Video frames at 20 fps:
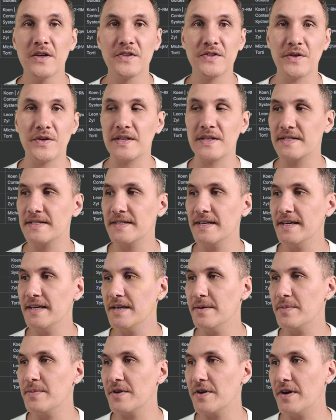So you can see
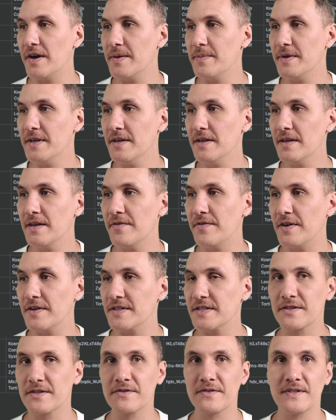here behind me, if I
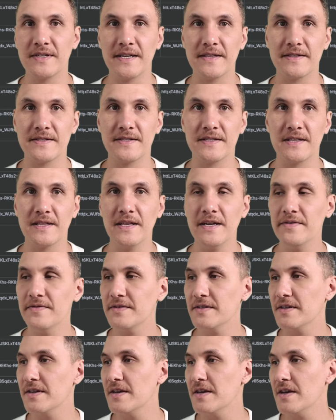just take this to the left,